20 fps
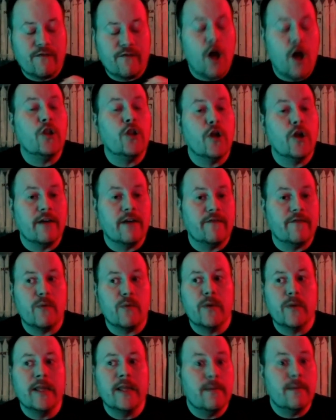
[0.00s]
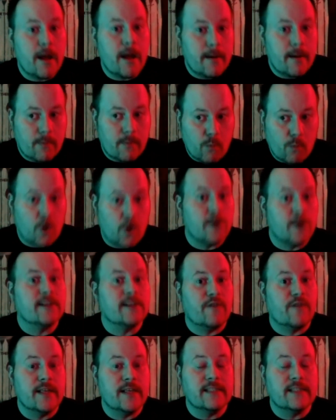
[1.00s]
fall look of it really works
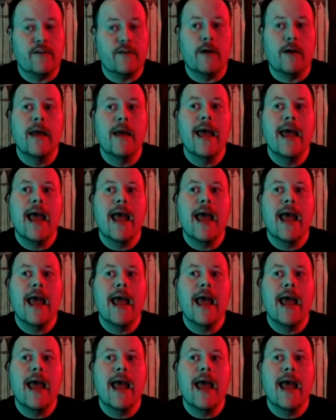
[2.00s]
for this film.